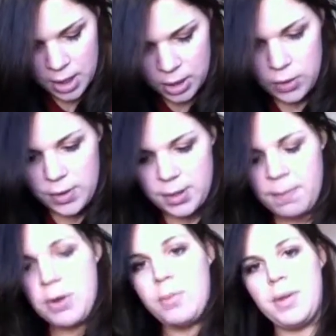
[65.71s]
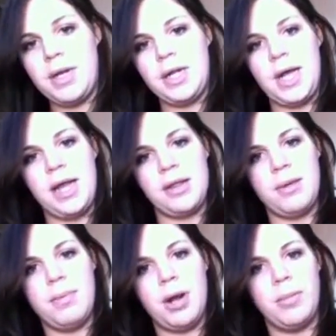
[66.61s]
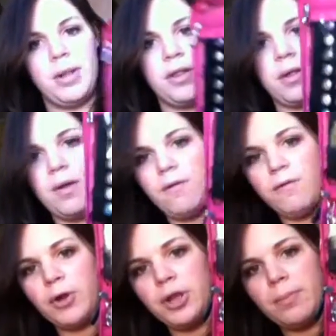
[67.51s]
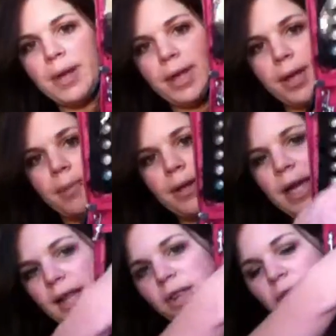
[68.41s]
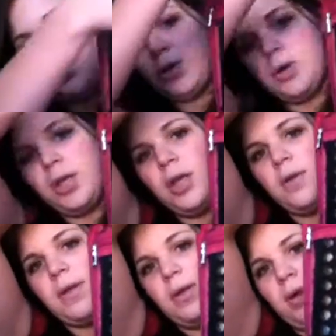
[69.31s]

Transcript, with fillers: You zip it open and it has compartments for your makeup, and it has a little hook here that you